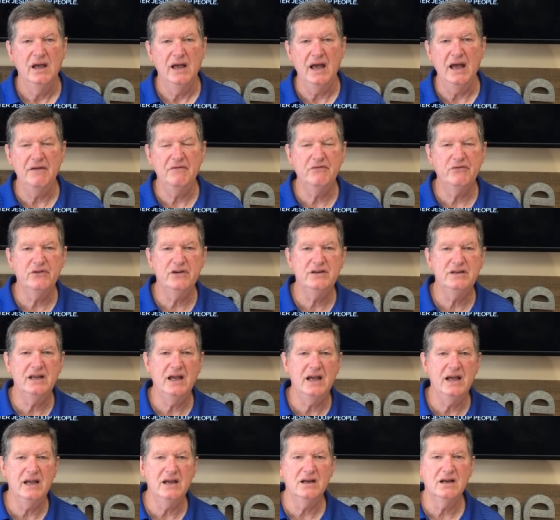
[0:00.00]

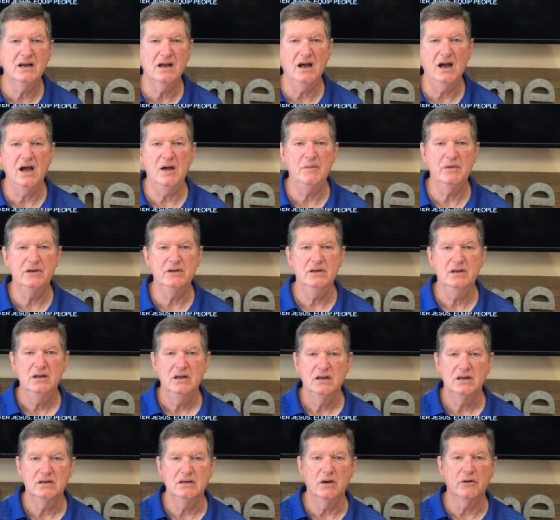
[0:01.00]
Everyday, common,
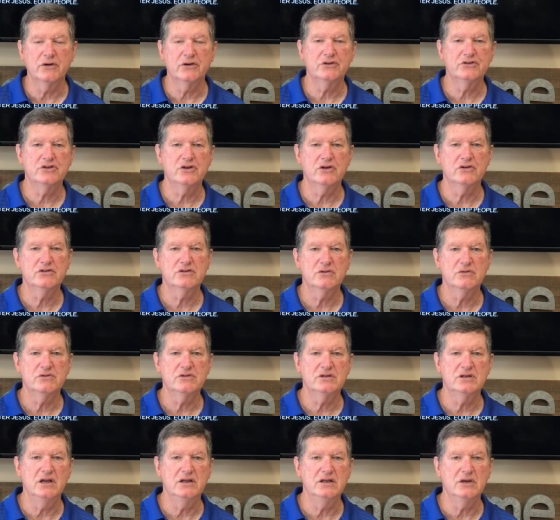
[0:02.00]
go to church on
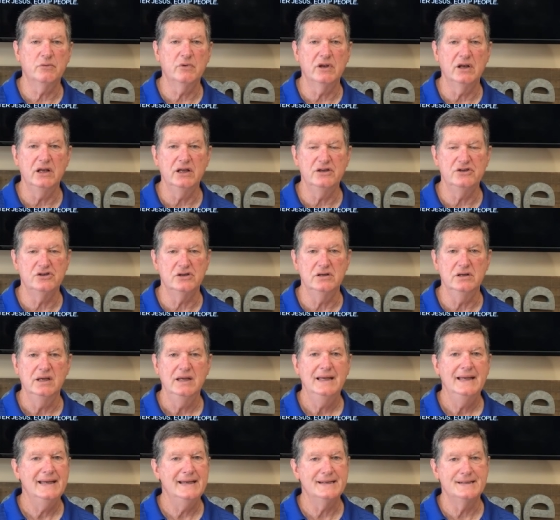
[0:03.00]
Sunday religion
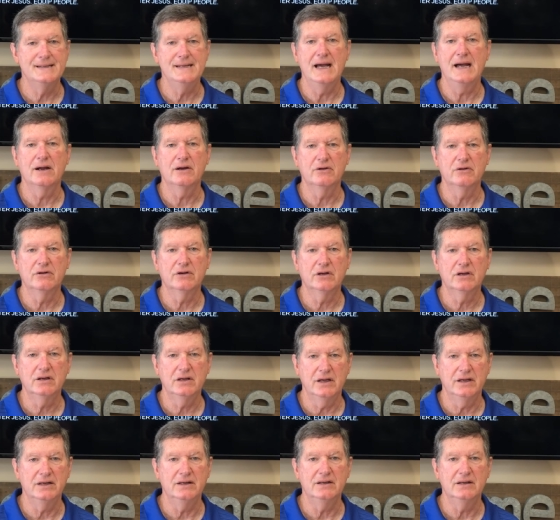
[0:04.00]
is not going to
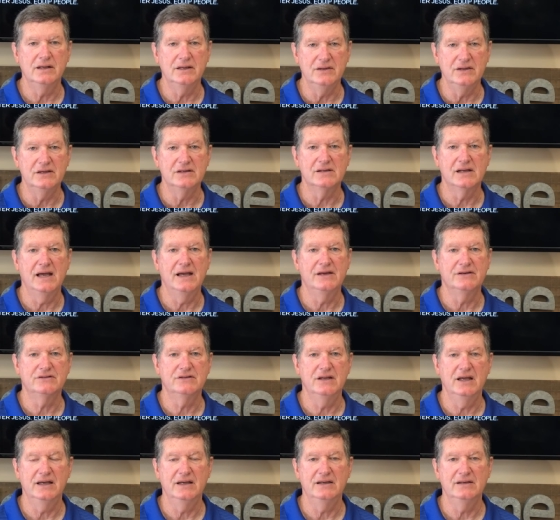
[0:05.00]
cut it in these last
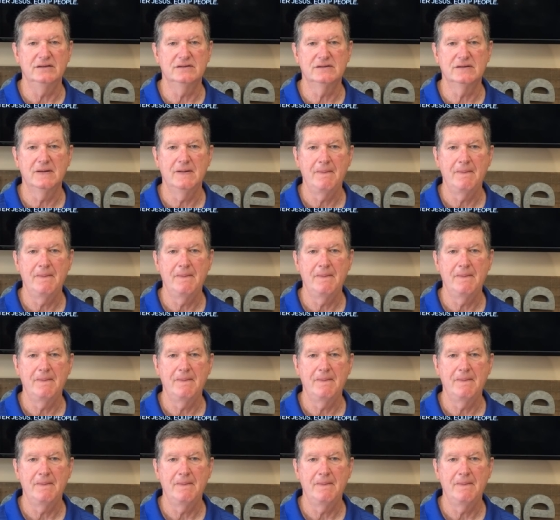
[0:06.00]
days.